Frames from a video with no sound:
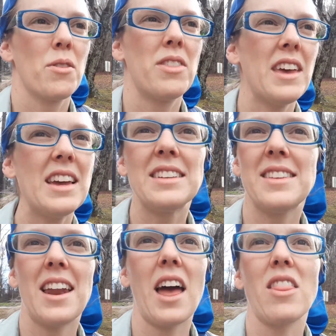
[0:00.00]
things
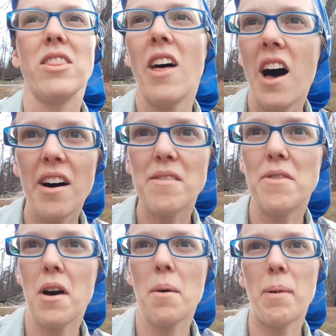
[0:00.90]
that I love
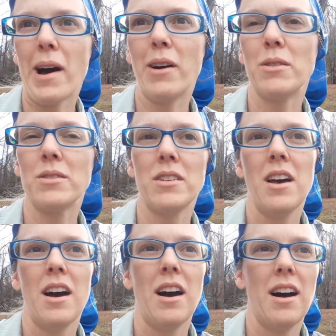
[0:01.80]
about
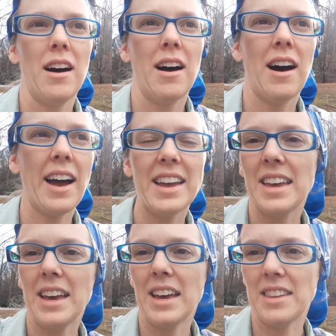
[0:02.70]

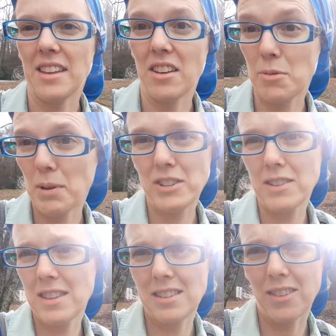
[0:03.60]
hiking, and especially
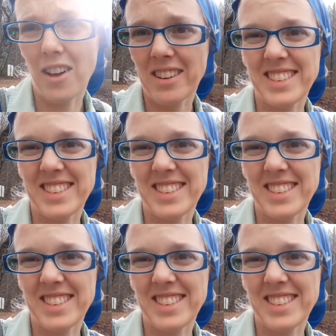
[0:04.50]
these long